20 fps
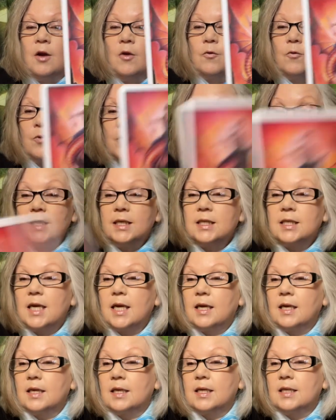Really
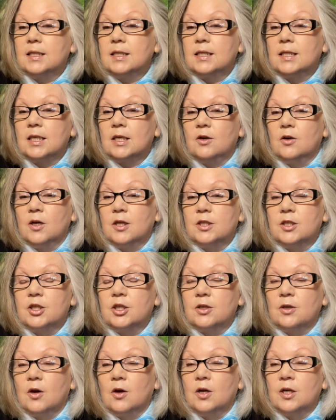take it easy on,
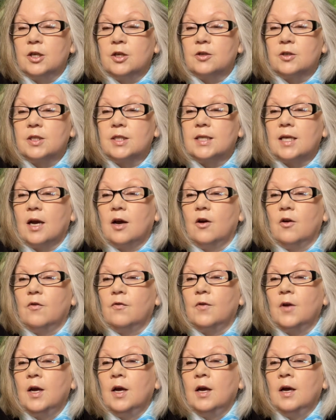on
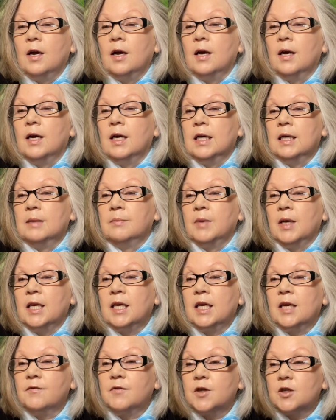yourself um,
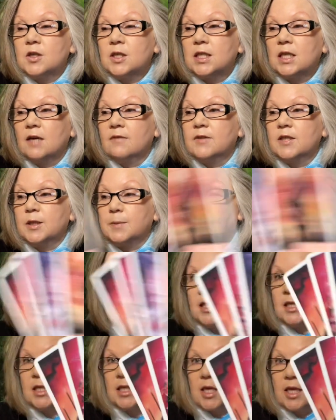and give yourself
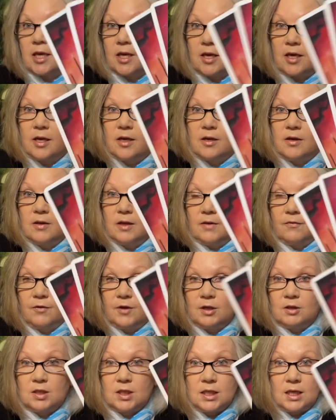space to heal if
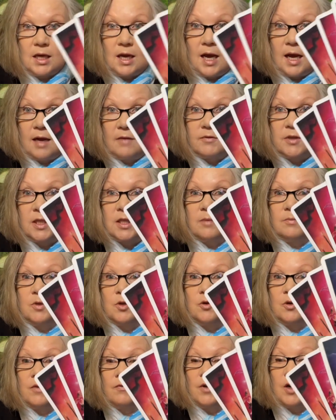you did have some
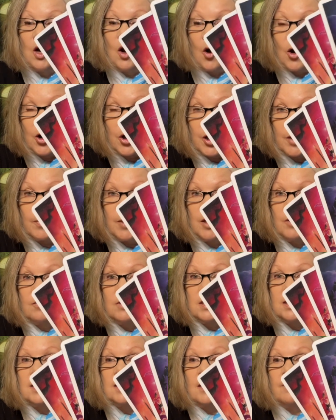sort of an argument
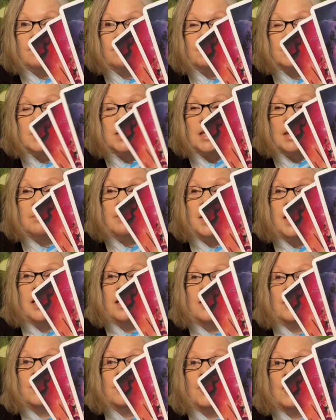with some
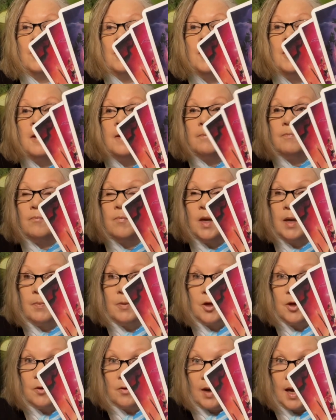somebody or maybe
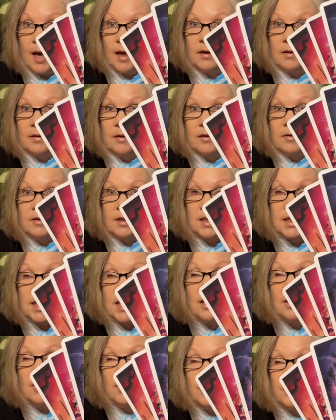you had a little
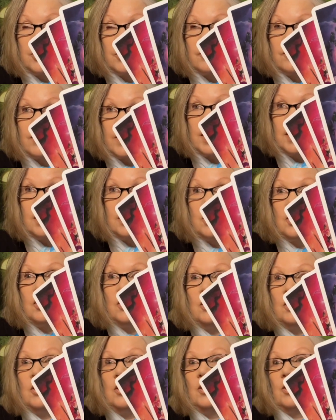ding on your
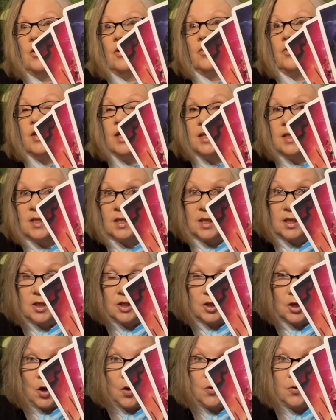vehicle or things
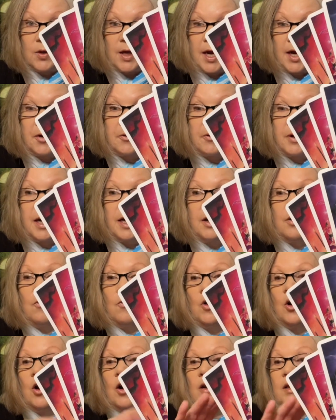didn't go that great at
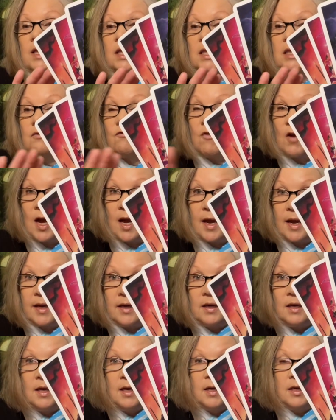work that's
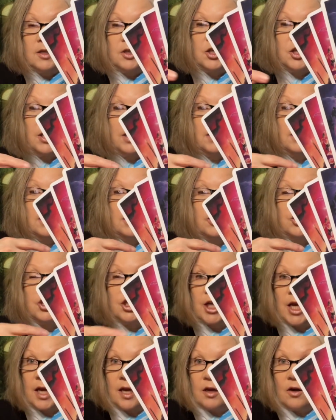fine just
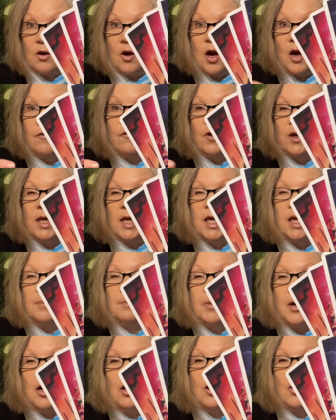shake it off and
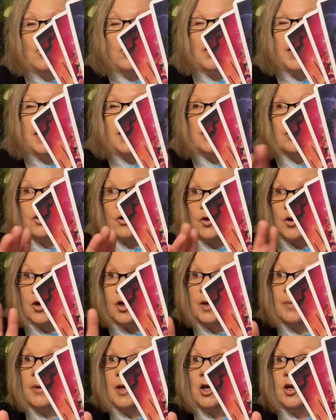keep on going you're
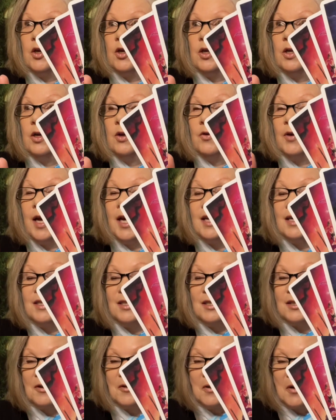gonna be good okay
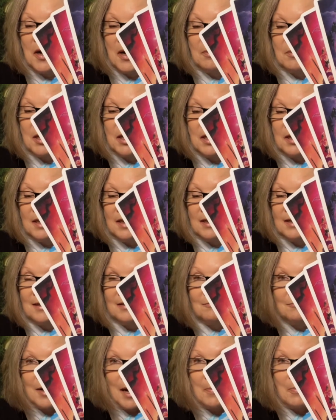so i'm
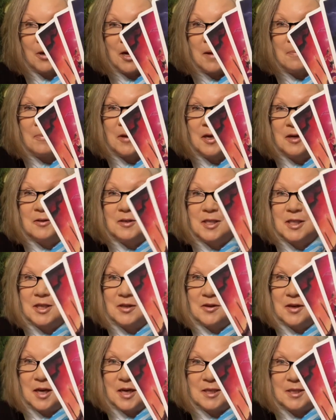gonna wrap it up and i'll see
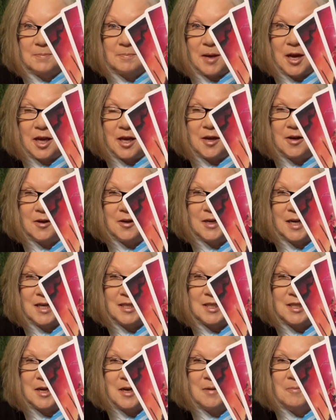you guys back here
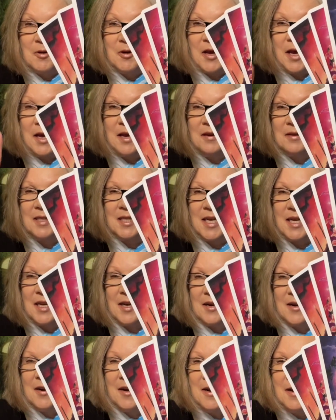next time okay take
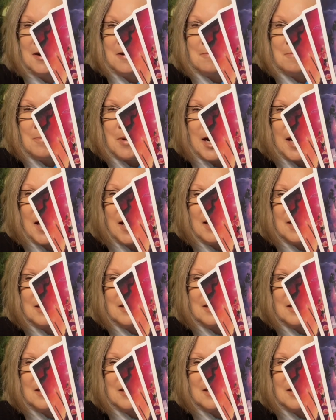care bye